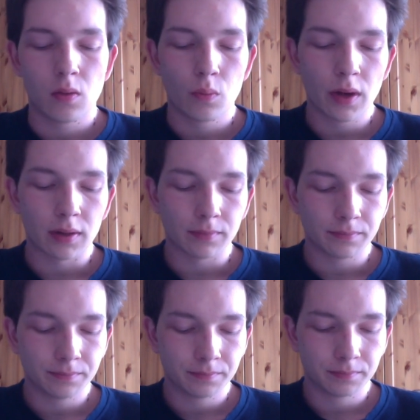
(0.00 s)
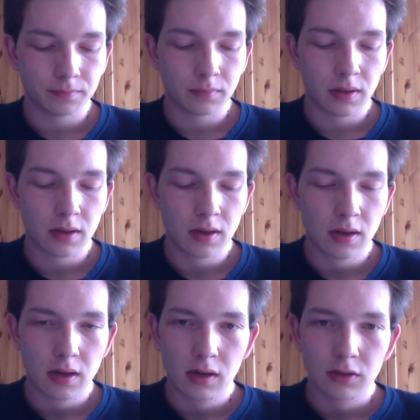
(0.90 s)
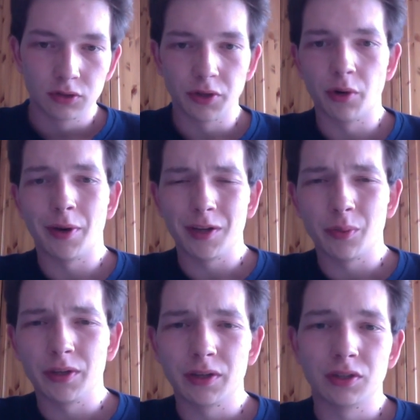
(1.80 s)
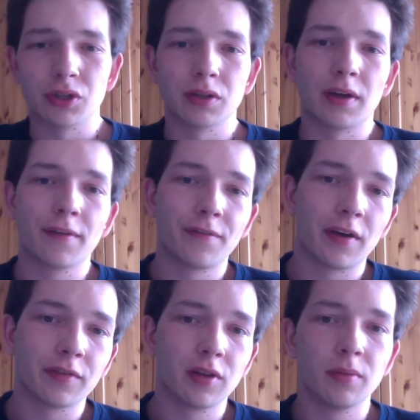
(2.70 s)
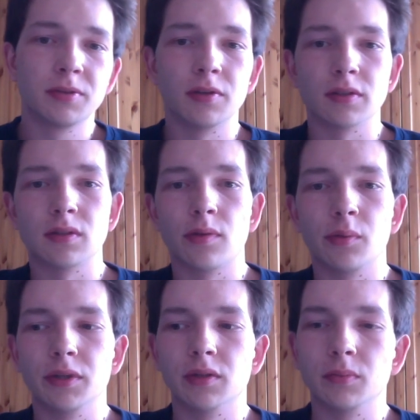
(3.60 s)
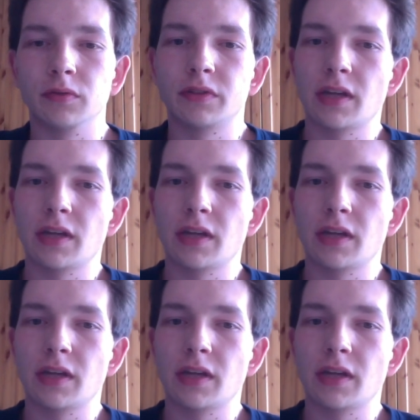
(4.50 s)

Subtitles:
Well, so you're ready when you can juggle like 5 clubs and lots of 3-club moves.